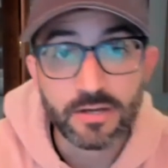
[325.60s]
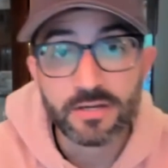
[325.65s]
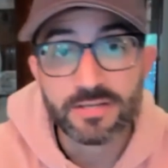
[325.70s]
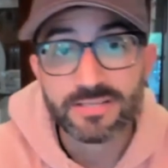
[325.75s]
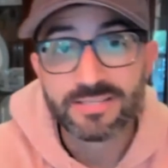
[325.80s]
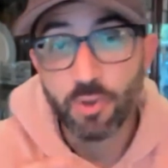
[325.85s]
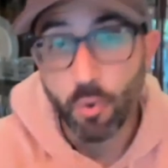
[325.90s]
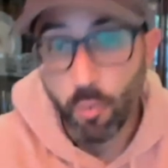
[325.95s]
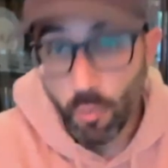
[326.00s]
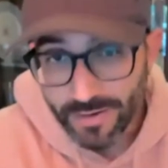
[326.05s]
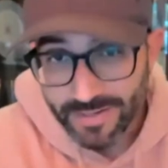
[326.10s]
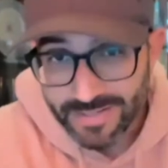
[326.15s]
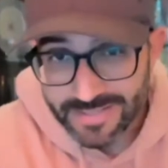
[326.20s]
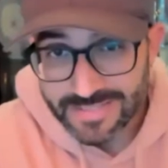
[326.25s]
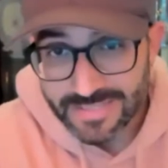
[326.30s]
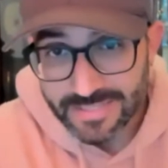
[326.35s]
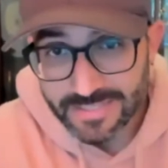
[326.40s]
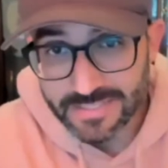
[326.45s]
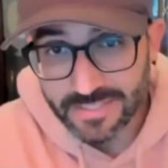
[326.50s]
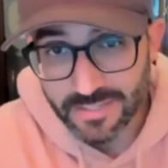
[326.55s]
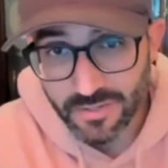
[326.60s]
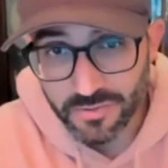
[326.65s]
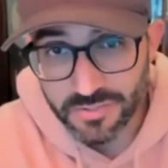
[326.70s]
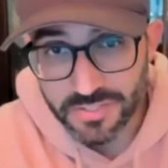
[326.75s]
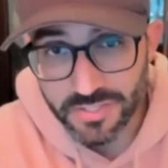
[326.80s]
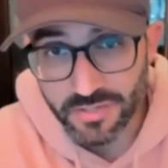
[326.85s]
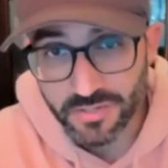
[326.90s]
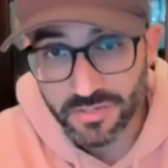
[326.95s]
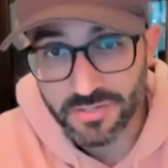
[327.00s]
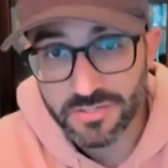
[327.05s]
26 of those
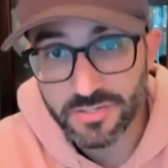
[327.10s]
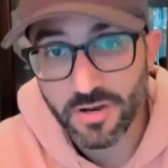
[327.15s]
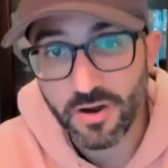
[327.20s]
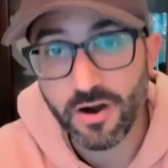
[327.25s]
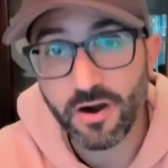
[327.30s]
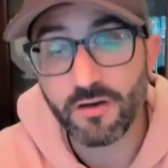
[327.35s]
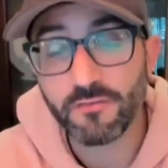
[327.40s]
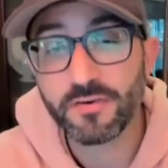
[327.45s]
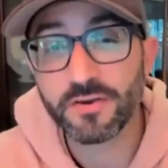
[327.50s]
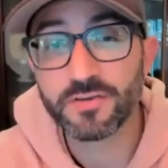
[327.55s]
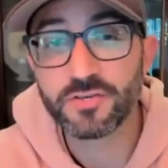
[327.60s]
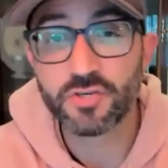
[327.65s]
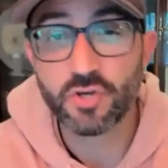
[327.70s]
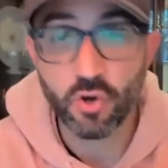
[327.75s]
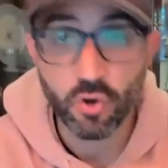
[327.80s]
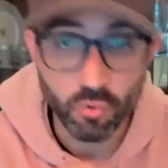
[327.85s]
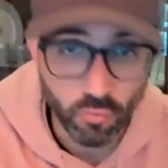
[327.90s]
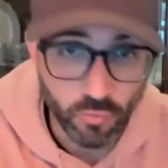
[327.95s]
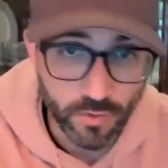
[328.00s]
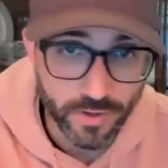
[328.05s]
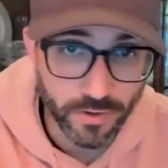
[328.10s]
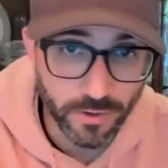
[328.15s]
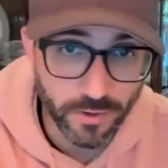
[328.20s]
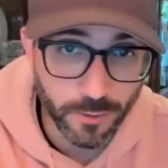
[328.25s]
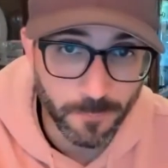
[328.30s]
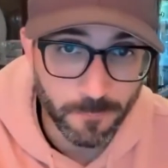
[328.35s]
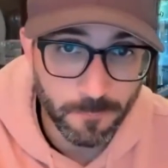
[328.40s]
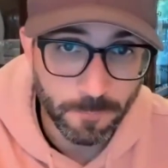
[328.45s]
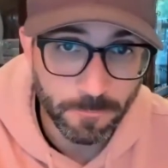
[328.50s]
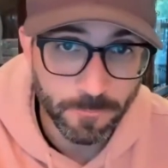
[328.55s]
years of his
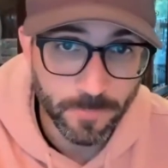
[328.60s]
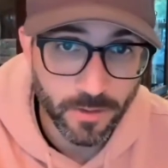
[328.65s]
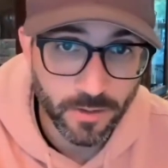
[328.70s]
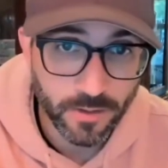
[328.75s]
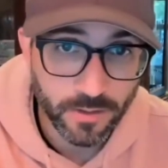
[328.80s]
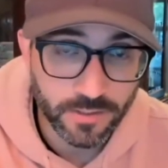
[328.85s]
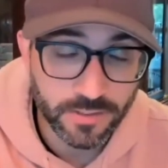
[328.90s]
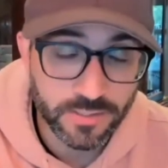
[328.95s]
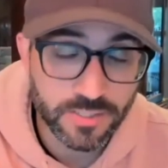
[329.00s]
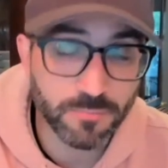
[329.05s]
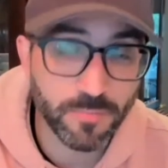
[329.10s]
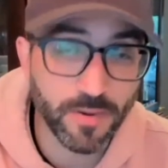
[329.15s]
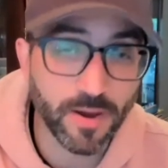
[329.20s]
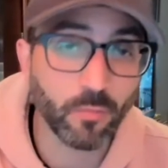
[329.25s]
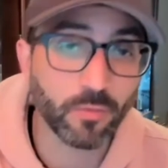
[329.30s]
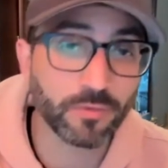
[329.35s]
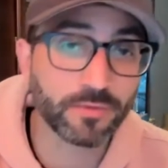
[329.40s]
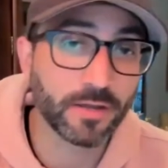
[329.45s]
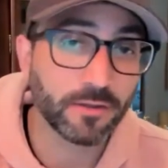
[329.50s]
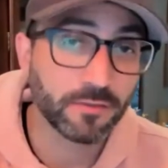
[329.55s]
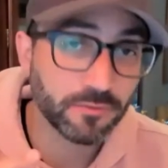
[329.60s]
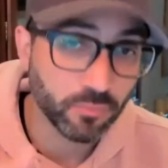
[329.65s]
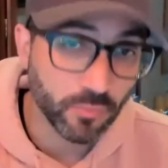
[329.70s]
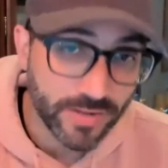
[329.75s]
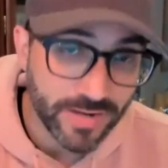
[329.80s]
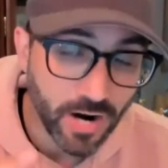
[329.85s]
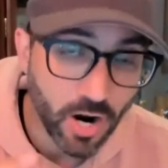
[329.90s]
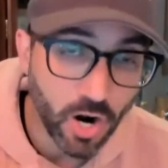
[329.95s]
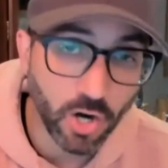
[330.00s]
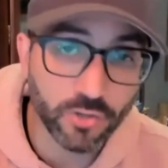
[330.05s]
career, he spent with a
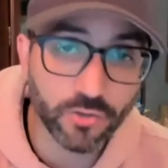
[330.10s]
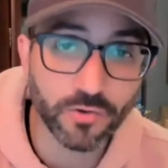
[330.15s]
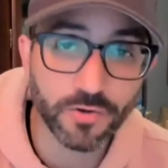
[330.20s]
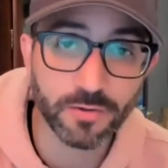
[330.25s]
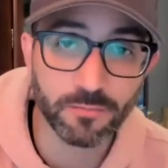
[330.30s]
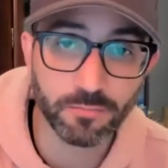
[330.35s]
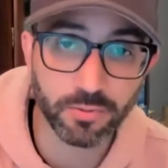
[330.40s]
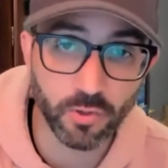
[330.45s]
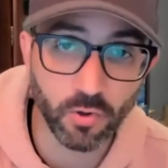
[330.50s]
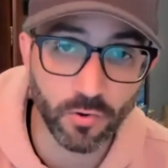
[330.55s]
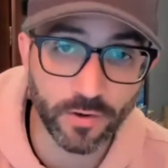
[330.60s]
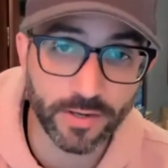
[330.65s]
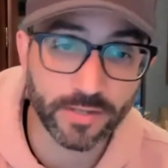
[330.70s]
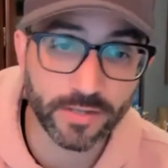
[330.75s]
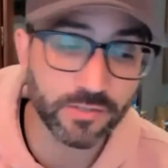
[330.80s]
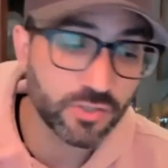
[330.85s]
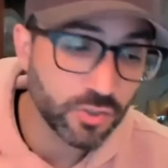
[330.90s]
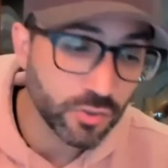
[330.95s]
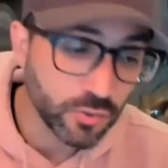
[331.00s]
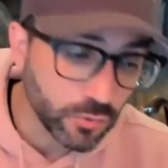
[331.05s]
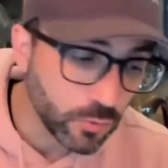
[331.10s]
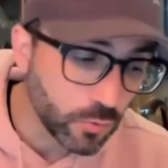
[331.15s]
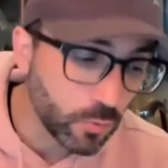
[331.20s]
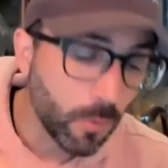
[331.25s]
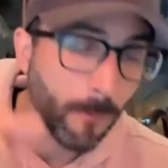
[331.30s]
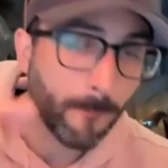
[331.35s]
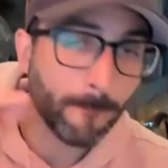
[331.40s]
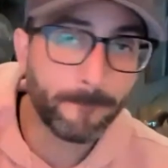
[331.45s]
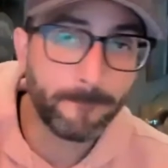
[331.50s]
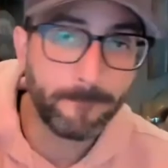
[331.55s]
300-employee,
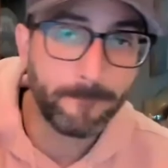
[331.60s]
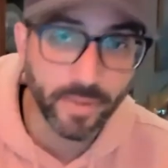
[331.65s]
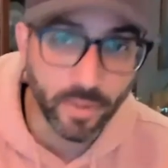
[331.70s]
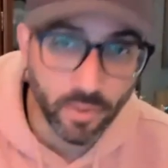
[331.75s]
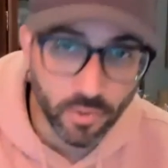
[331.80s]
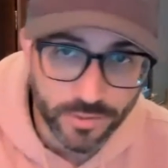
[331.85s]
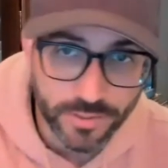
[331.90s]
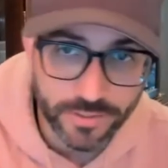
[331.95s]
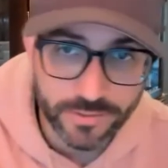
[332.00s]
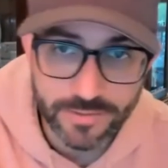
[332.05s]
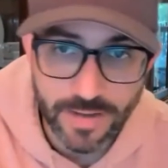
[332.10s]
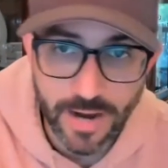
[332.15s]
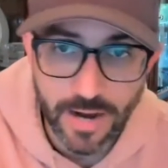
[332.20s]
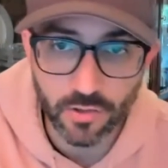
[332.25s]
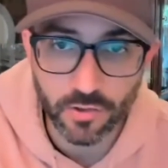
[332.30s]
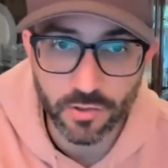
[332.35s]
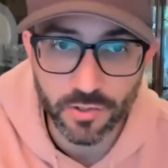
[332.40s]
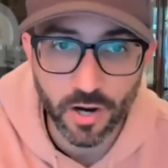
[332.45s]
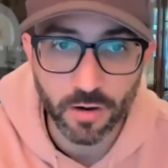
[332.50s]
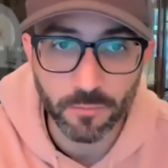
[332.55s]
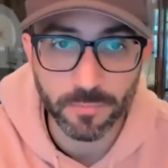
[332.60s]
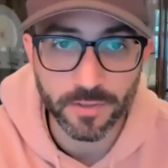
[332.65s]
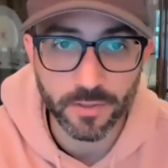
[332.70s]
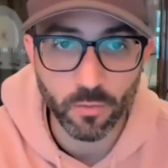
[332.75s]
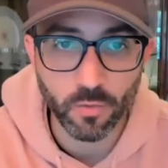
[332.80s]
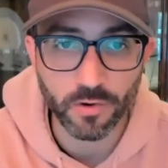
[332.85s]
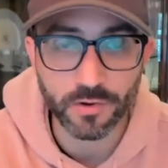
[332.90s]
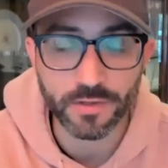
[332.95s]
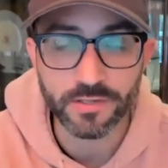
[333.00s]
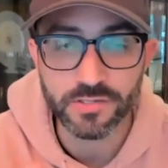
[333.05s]
$2 billion company
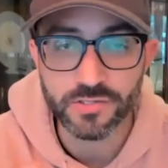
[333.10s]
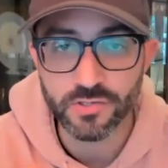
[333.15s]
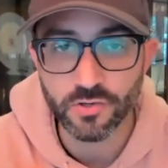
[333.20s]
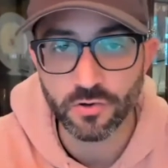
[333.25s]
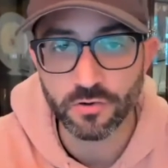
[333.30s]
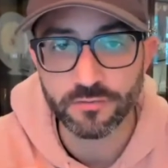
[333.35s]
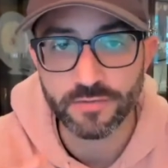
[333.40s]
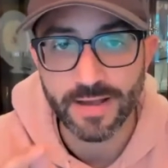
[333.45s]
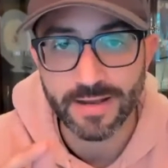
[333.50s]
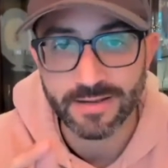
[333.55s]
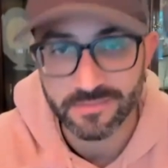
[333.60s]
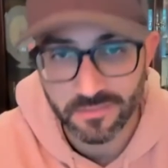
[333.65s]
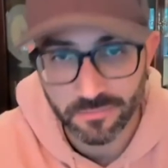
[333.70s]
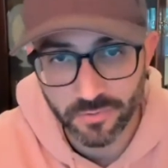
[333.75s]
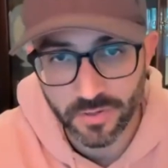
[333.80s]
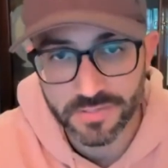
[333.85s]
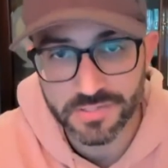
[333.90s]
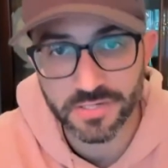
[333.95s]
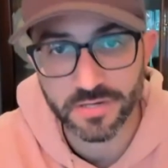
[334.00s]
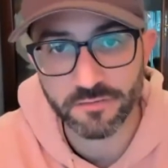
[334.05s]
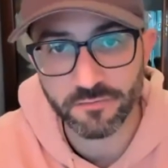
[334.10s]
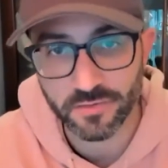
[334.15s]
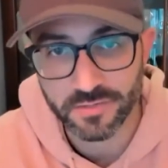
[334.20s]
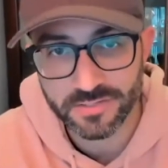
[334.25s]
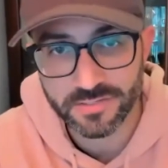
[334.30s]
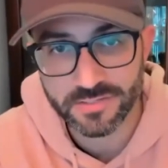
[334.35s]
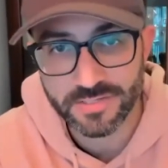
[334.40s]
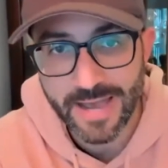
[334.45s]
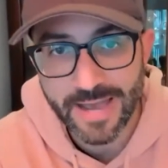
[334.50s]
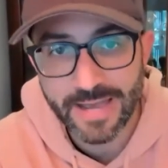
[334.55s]
where he served as the president for
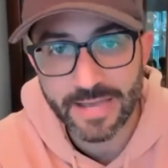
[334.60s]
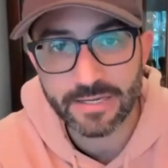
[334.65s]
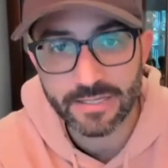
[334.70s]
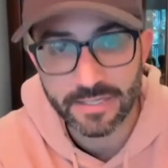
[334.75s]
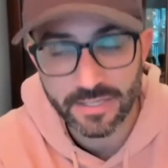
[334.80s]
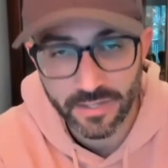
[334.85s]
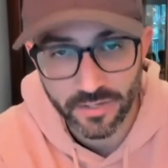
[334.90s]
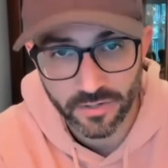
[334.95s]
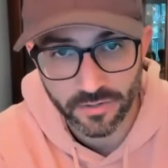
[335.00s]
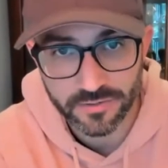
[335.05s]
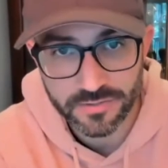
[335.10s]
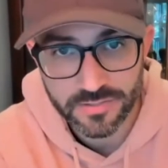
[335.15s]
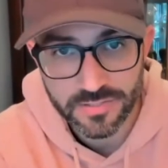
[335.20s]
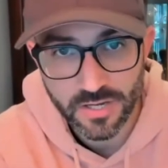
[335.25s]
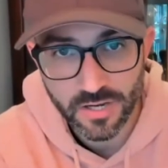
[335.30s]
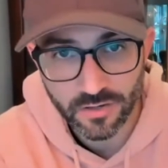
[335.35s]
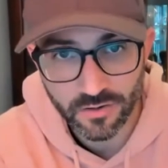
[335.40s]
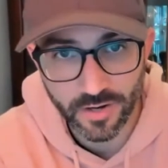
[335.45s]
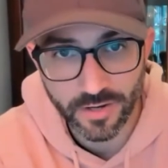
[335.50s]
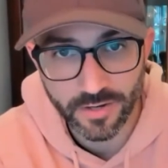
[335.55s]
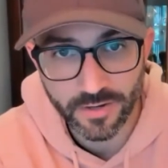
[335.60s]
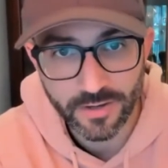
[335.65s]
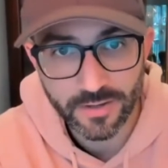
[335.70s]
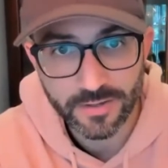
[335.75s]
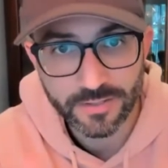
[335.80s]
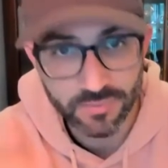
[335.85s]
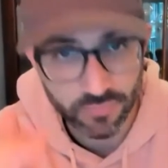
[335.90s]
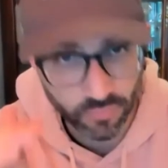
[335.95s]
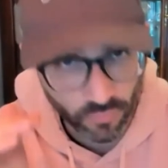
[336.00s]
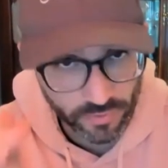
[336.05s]
10 years, right?
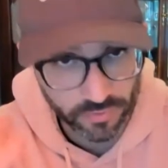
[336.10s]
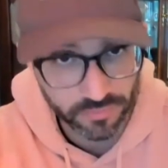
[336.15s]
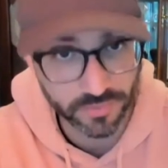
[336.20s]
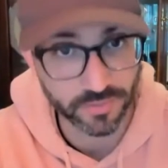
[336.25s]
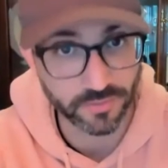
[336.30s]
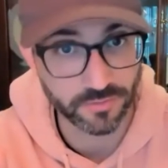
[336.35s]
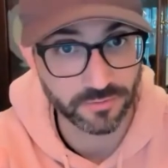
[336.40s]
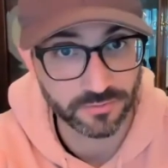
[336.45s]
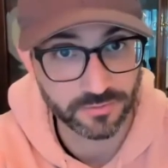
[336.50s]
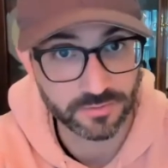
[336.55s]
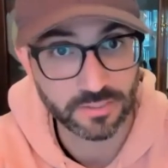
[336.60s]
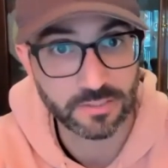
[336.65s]
He's a real deal.